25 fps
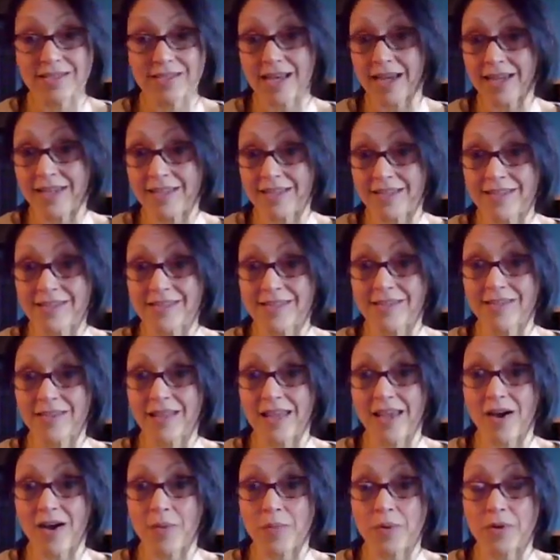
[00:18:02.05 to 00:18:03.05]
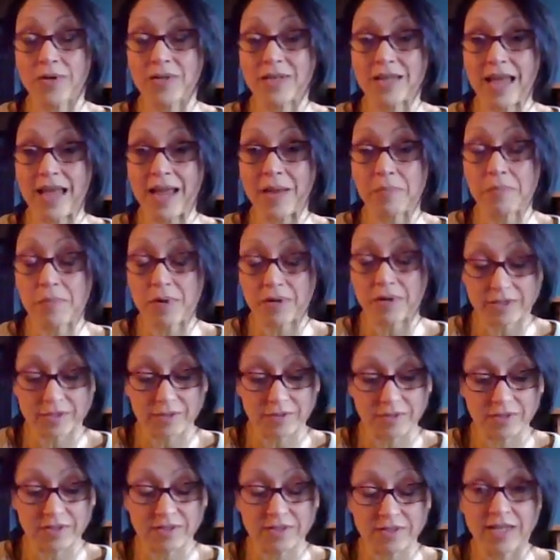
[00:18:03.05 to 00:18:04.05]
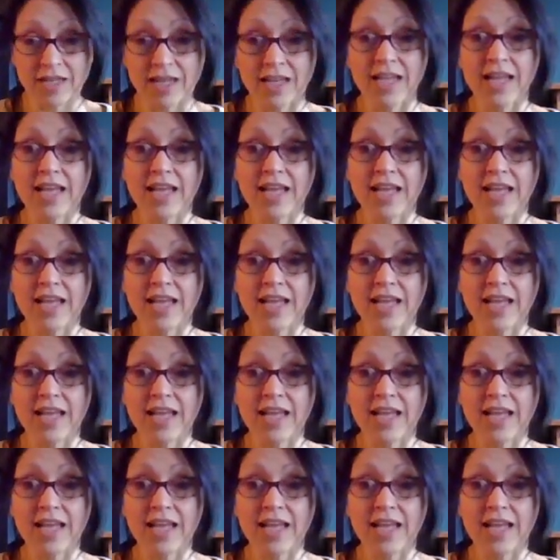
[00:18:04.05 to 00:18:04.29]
tightness in the upper neck muscles